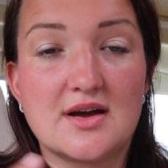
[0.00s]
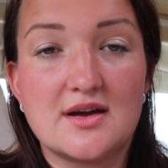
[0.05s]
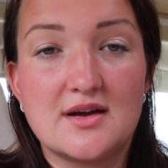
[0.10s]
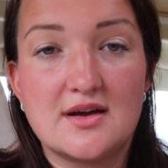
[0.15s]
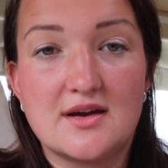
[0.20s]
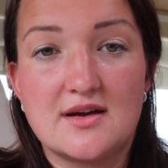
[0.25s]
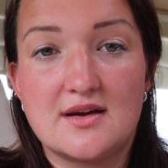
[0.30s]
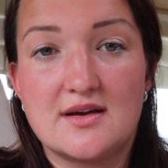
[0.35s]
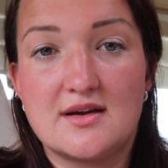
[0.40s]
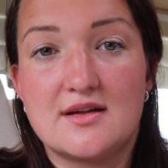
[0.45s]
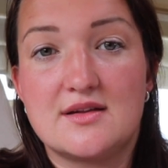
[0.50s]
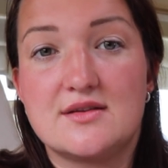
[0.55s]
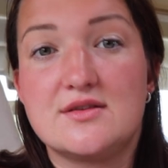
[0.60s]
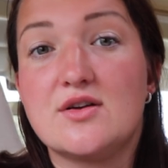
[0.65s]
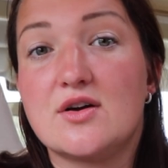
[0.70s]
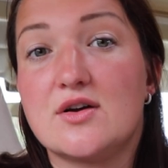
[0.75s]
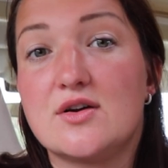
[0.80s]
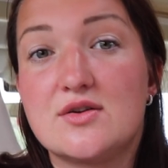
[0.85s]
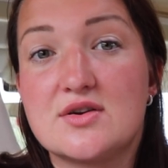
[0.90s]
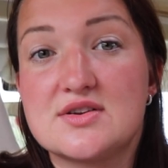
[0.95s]

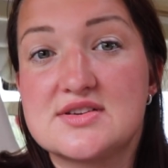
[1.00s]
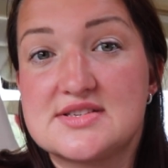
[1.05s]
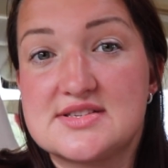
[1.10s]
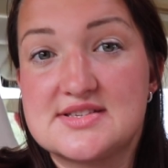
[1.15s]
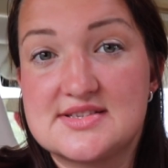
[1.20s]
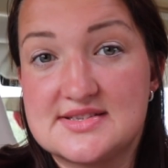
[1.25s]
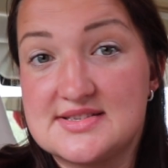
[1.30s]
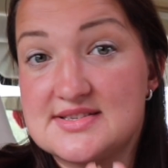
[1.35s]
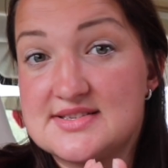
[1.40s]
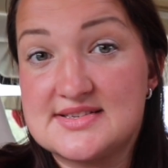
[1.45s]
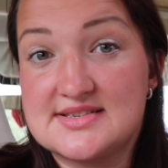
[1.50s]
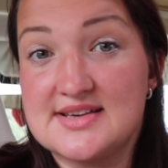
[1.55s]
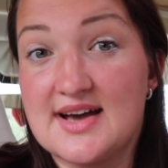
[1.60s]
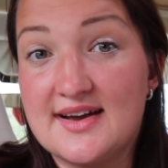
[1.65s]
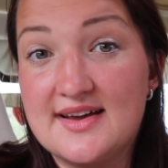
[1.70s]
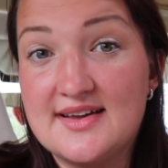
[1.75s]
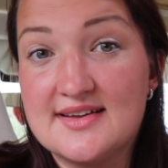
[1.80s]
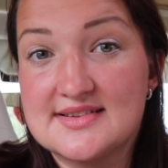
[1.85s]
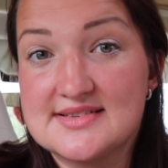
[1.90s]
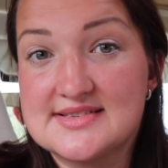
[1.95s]

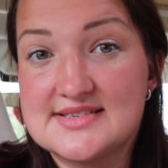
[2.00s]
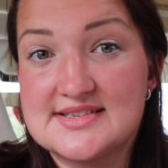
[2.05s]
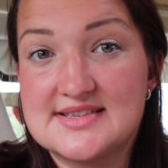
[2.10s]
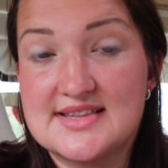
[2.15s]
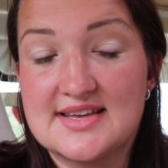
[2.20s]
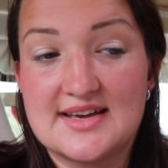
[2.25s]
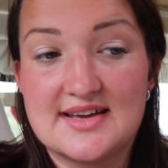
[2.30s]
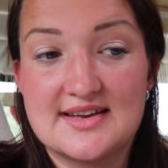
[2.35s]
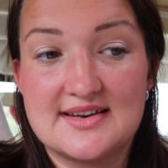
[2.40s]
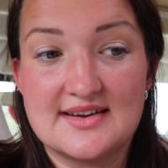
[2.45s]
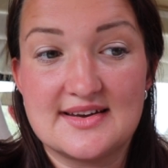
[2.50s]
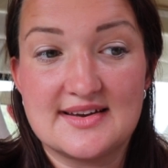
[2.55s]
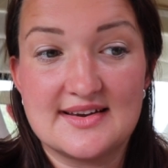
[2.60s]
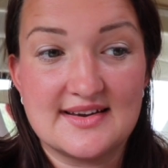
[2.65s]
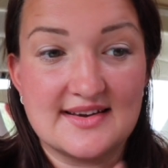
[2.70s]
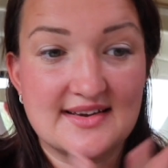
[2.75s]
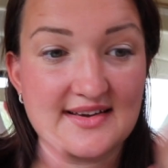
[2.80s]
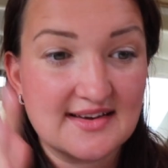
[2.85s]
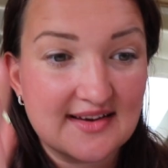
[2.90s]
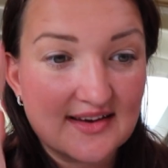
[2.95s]
neuroscience that
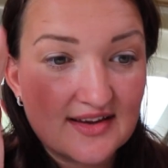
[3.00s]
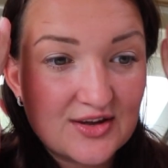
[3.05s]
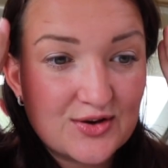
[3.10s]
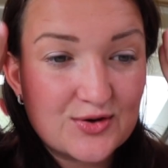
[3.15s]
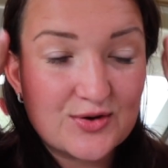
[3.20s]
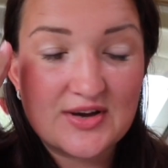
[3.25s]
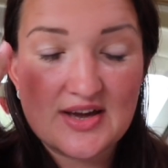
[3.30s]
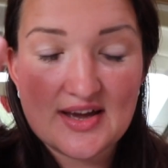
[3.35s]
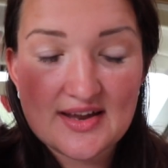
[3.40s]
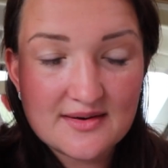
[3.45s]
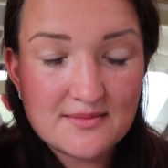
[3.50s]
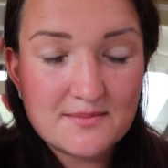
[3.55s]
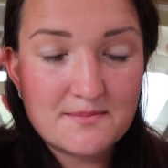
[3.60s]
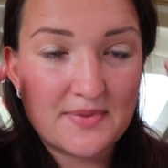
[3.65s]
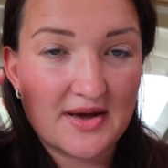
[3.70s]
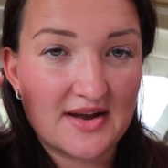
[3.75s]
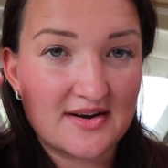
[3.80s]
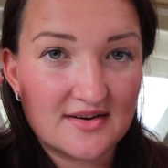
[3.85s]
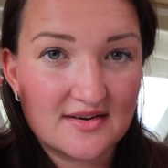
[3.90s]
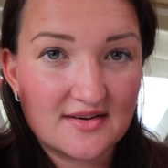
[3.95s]
you can
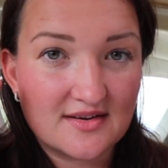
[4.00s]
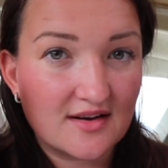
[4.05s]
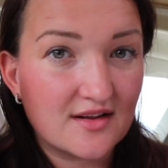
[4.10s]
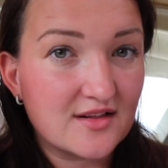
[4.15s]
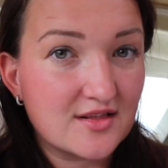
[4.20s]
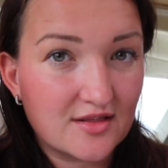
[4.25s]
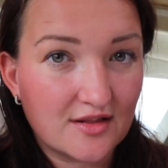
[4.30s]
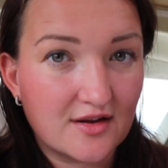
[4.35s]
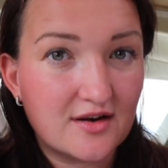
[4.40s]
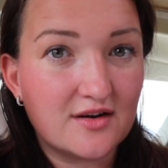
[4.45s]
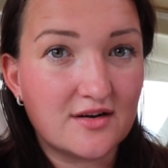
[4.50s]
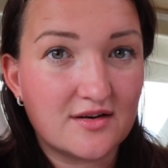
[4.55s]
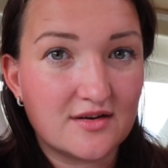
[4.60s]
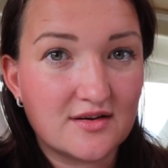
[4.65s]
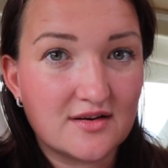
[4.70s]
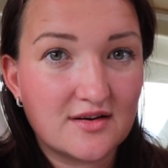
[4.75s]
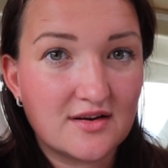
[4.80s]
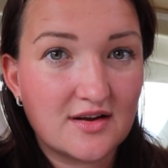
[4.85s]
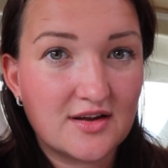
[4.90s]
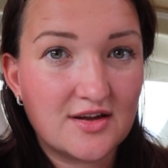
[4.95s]
better
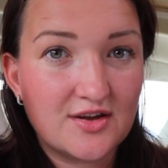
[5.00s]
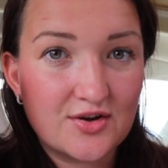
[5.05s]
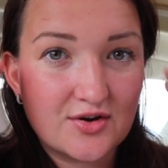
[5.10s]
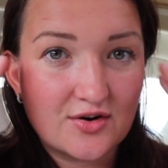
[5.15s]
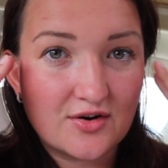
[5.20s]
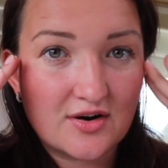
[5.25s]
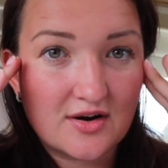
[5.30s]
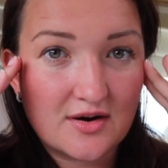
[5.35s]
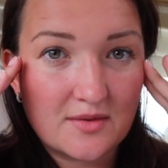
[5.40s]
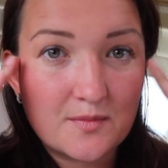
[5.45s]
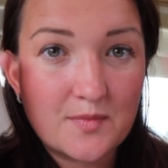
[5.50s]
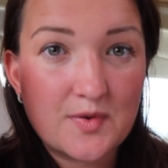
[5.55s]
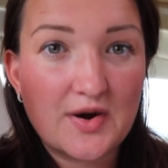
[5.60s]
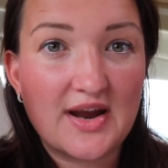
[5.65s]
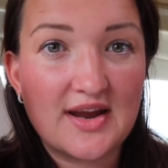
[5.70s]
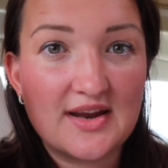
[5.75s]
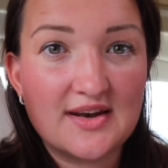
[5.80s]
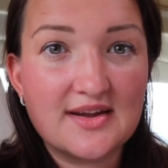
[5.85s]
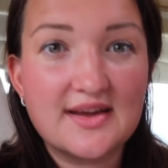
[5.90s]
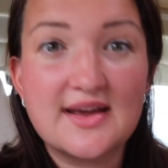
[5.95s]
learn. Your
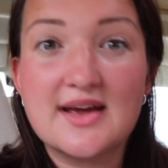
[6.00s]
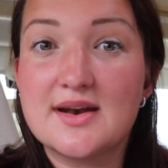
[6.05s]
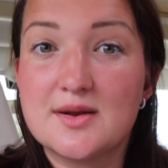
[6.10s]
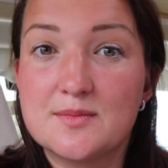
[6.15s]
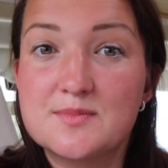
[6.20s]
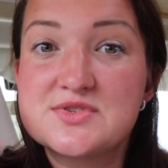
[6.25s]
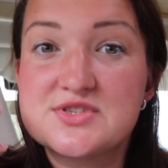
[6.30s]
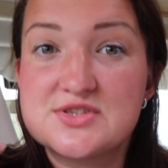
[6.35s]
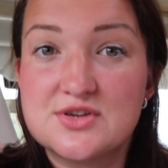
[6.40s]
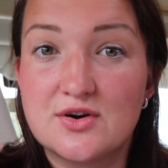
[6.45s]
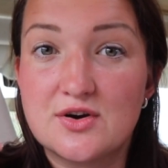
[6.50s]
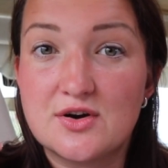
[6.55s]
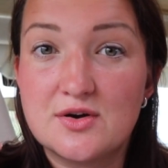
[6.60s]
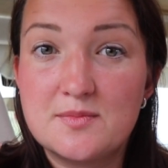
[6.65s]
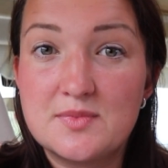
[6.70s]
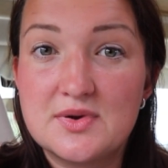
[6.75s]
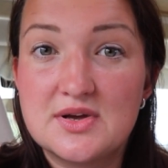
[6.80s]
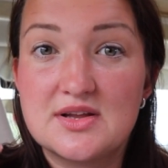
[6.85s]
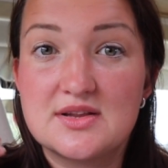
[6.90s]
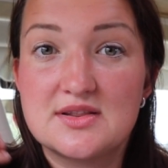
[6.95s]
brain can
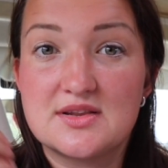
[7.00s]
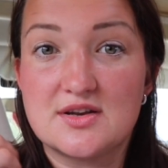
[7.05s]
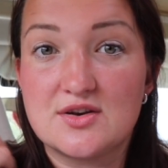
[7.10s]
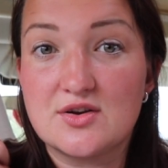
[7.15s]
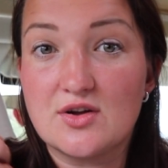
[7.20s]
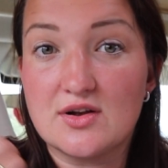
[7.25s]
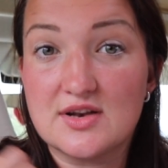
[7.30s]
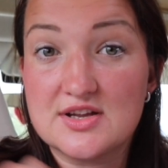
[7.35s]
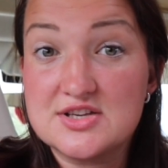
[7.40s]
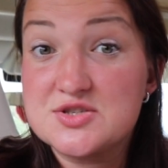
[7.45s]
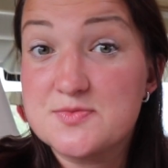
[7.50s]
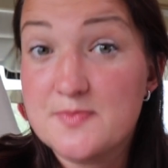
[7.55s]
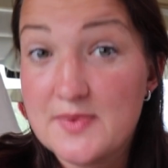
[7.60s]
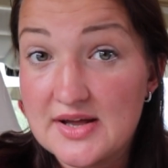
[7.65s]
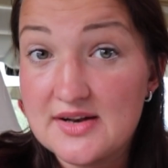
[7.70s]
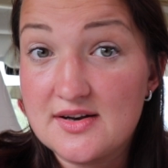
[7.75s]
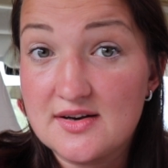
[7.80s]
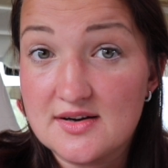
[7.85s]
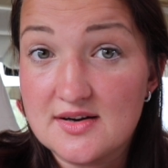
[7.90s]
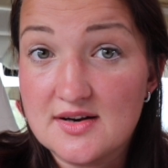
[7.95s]
absorb the knowledge
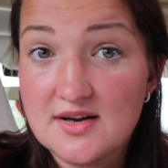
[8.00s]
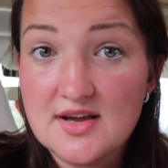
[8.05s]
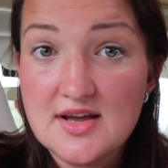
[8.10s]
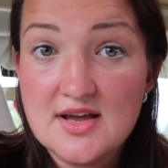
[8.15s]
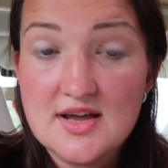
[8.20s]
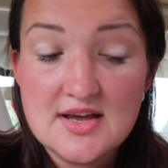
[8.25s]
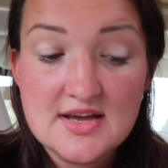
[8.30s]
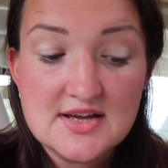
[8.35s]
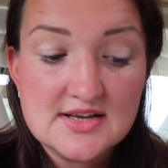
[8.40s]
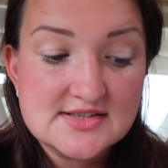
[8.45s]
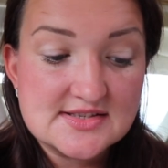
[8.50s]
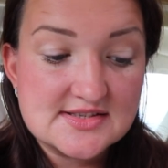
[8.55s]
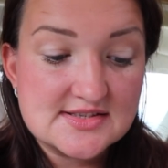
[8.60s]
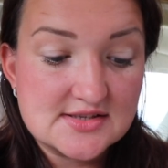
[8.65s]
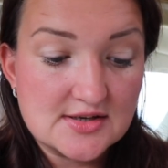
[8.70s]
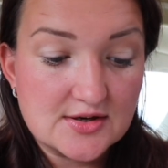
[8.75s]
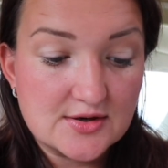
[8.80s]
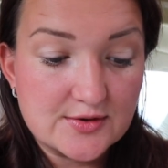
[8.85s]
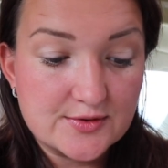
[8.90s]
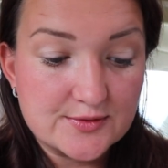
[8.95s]
better.
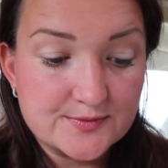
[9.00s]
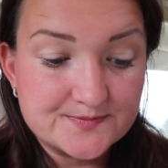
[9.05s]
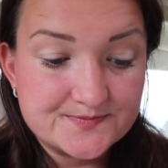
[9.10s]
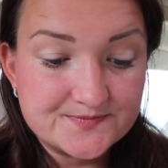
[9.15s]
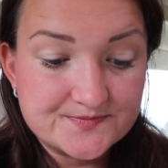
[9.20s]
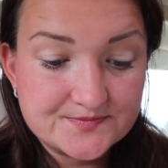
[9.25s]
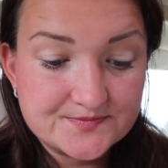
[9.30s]
So